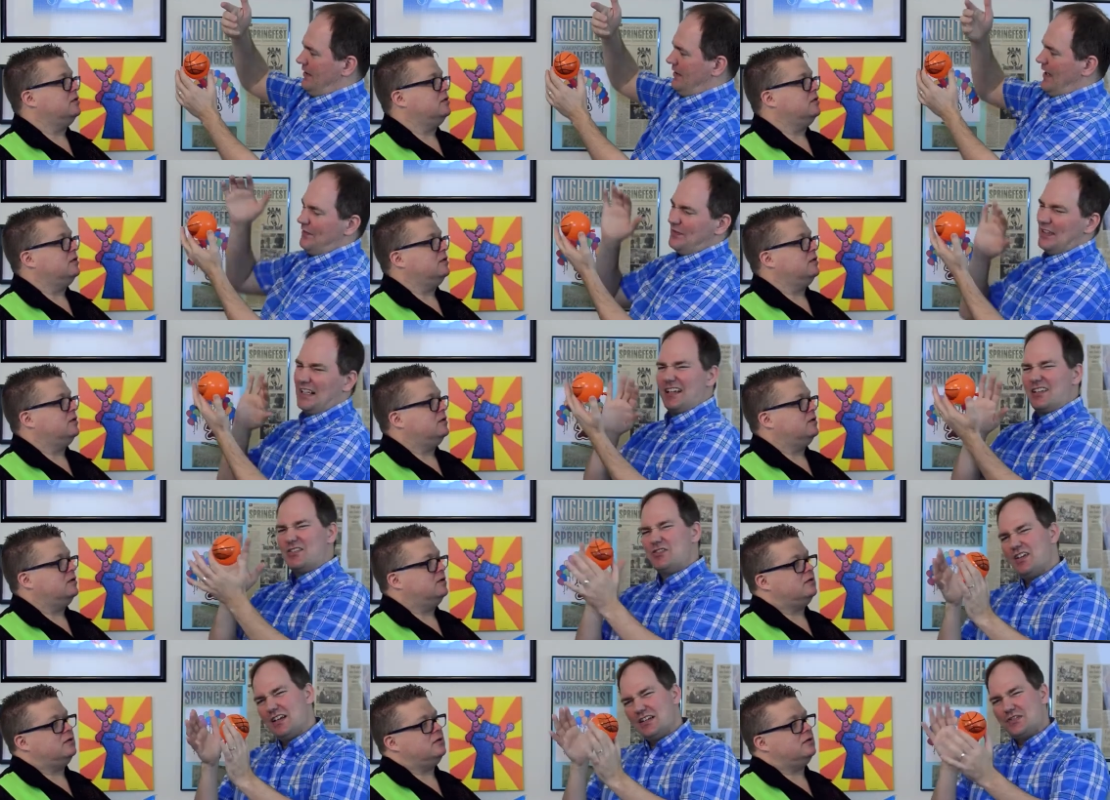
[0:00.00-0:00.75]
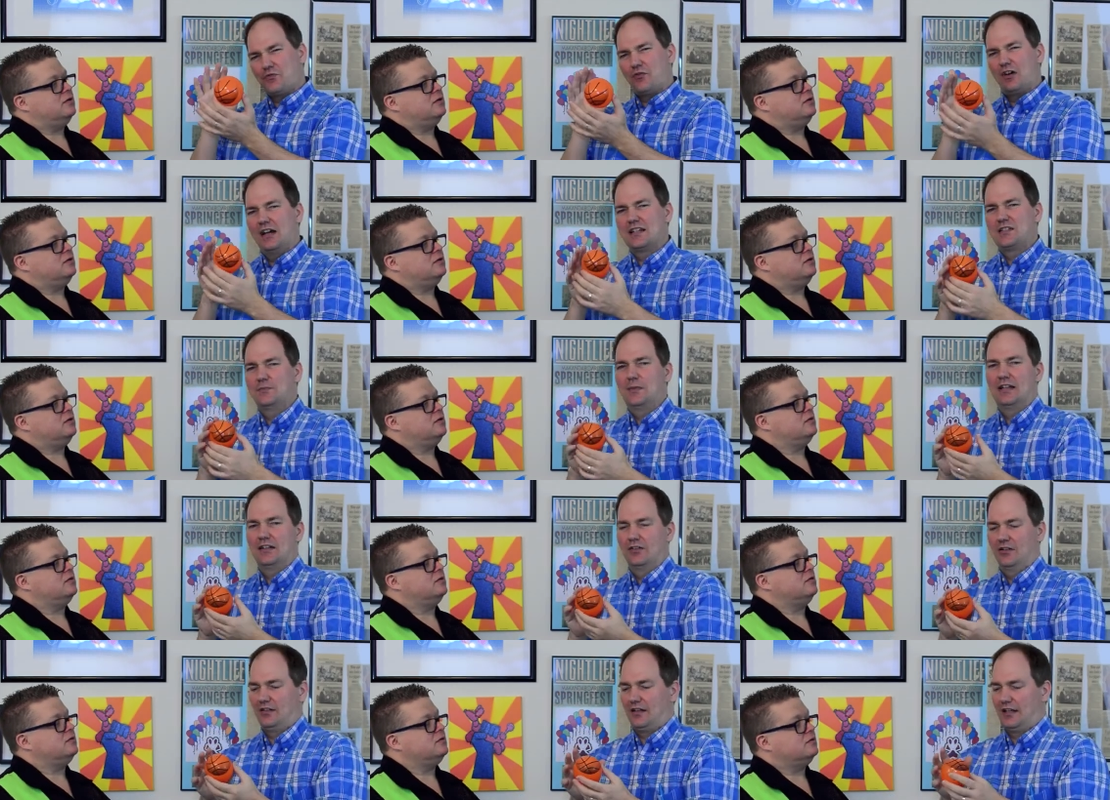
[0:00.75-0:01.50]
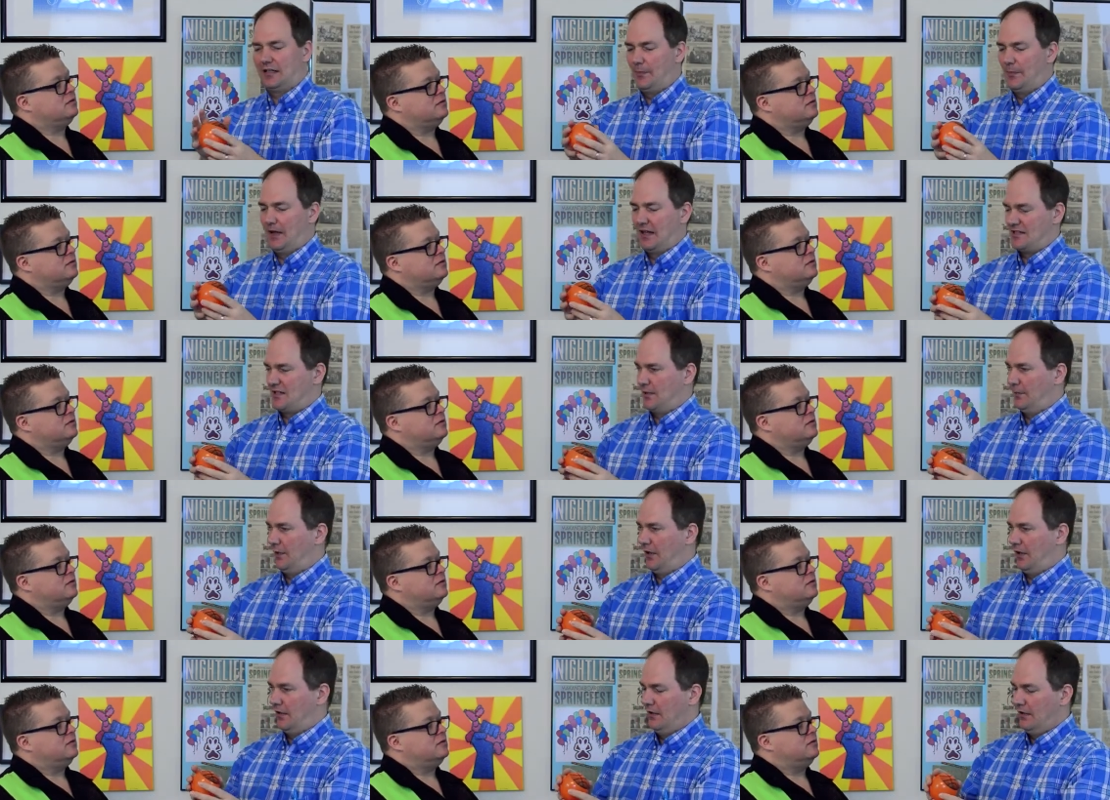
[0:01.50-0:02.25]
Speaker 1: you have to get it just right to make it look like a
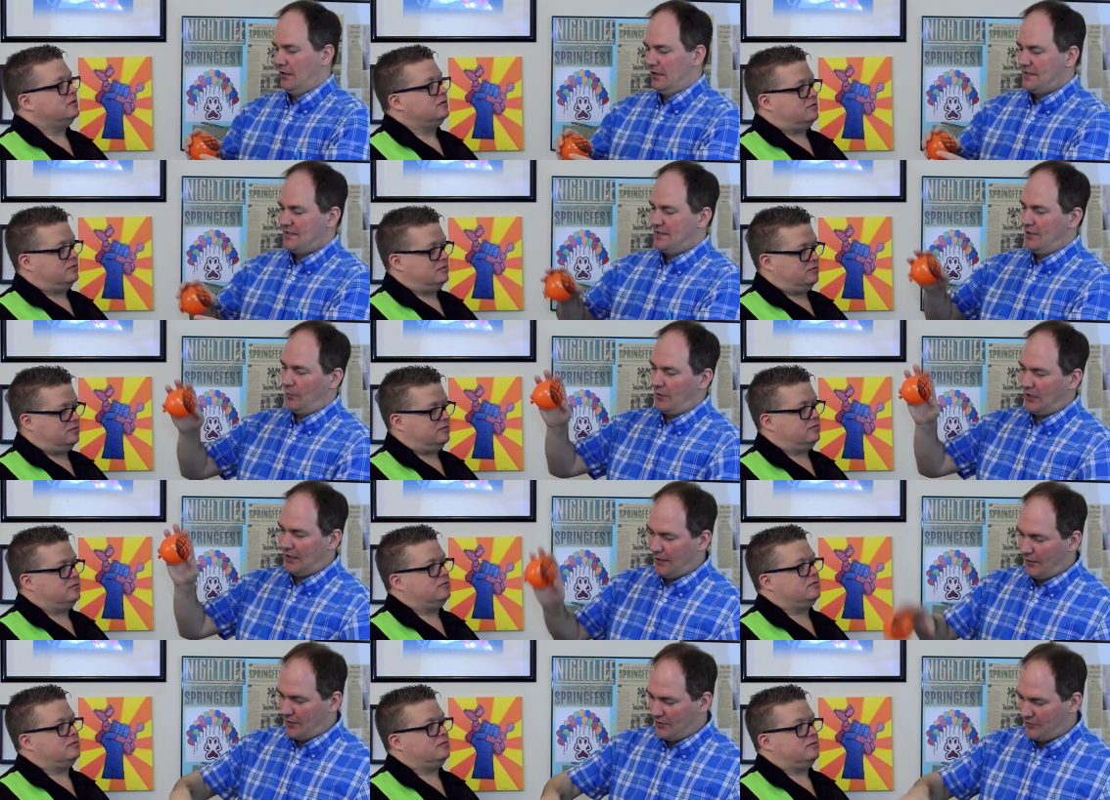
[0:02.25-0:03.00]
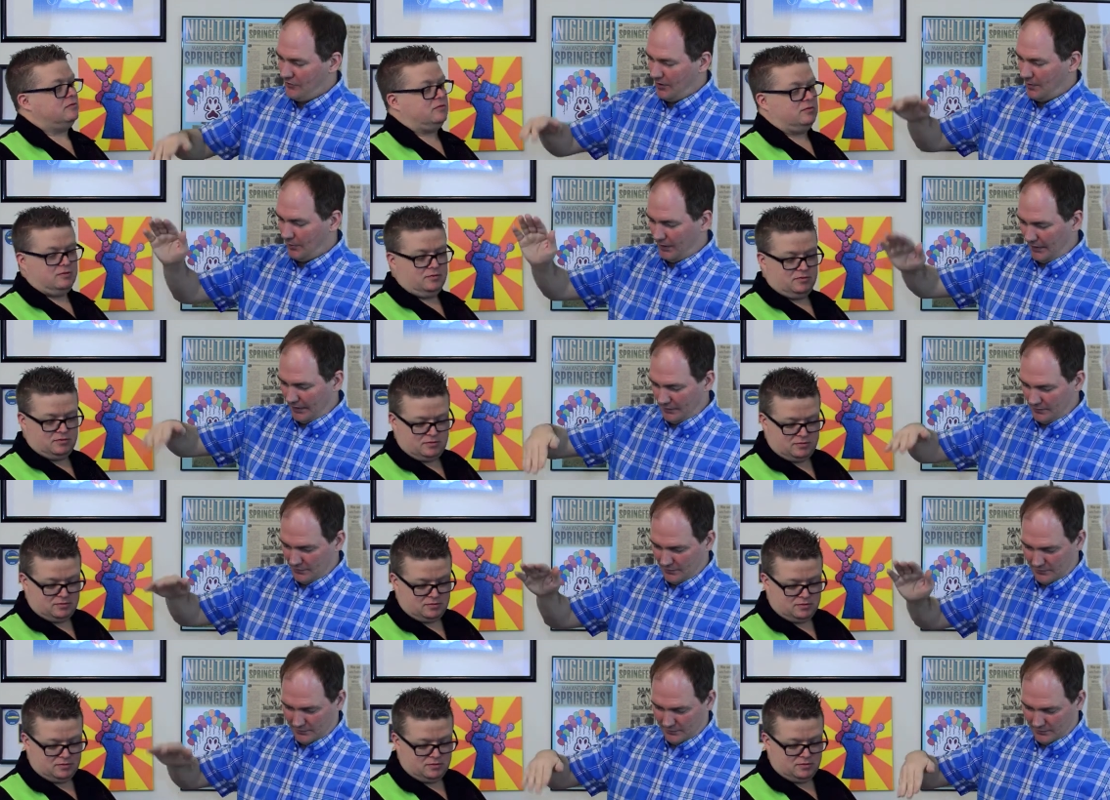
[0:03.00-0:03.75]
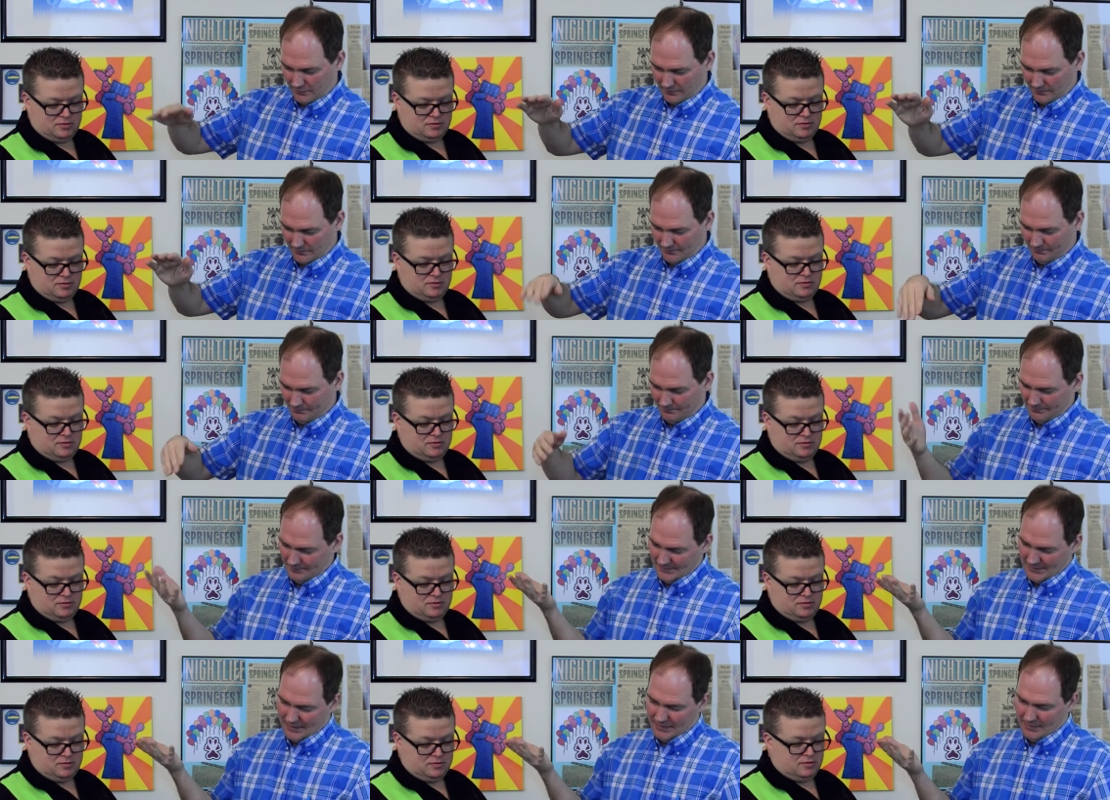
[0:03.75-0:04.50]
basketball. Still working on the dribbling.
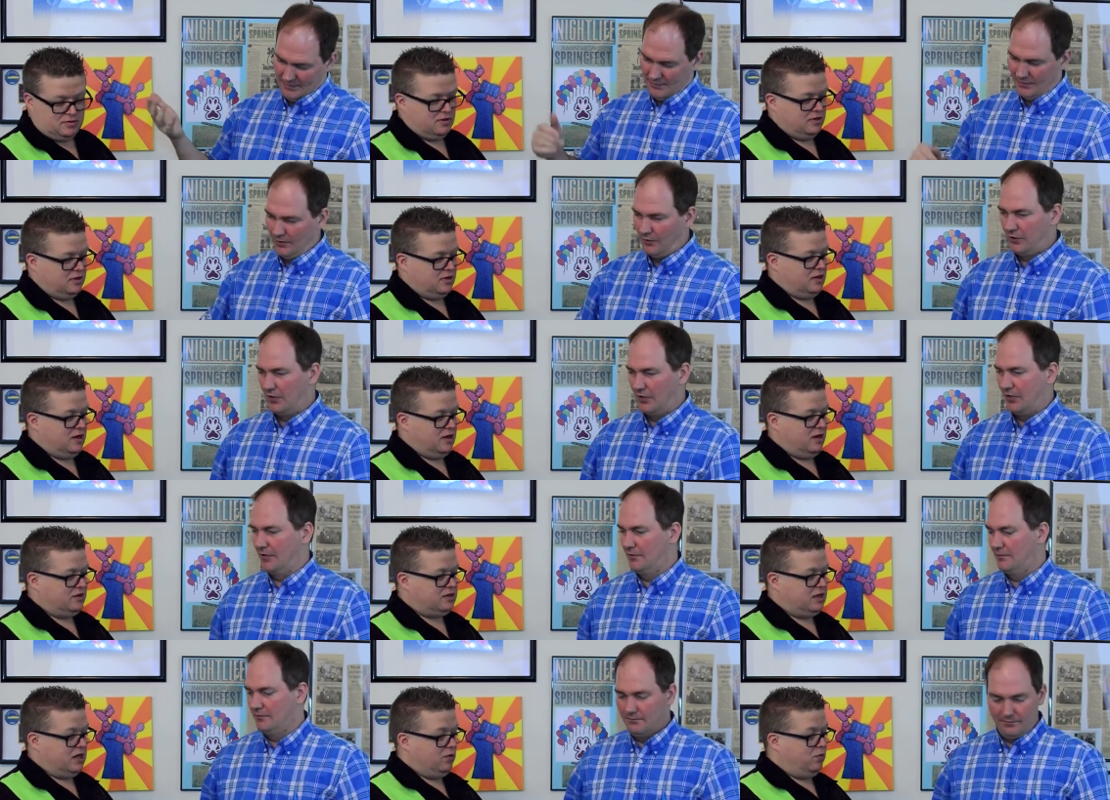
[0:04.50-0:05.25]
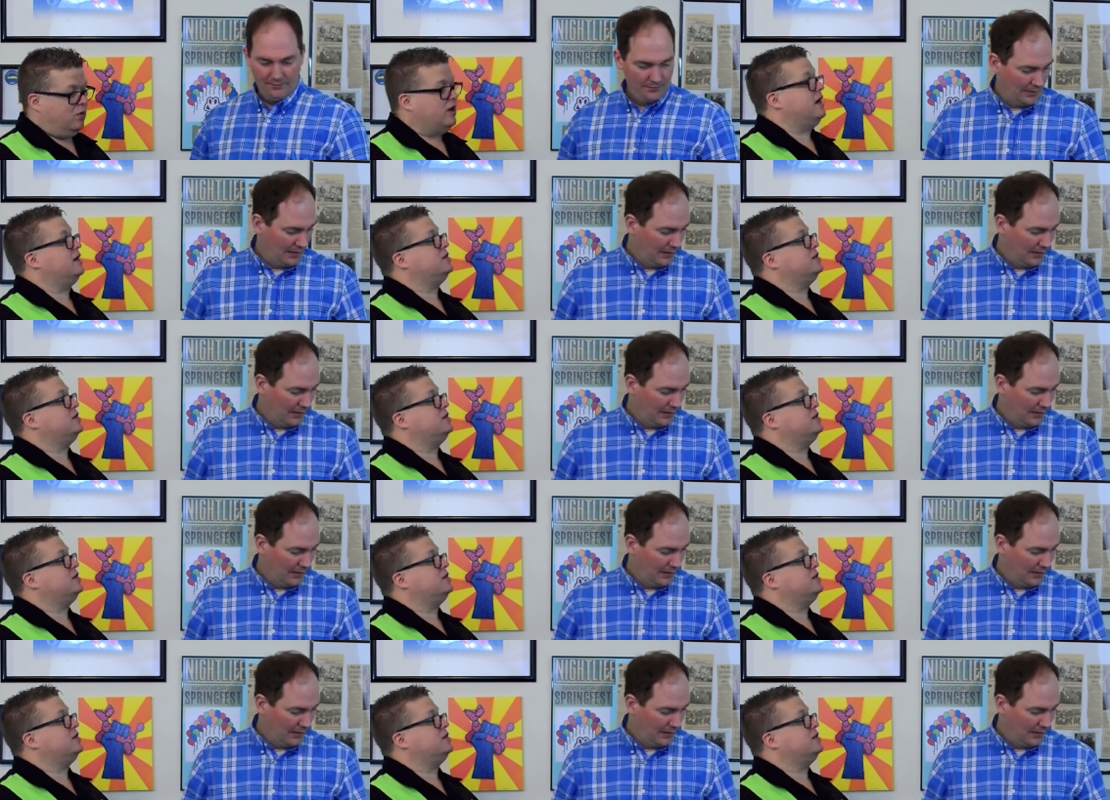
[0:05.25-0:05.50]
Nah, no good. Okay, what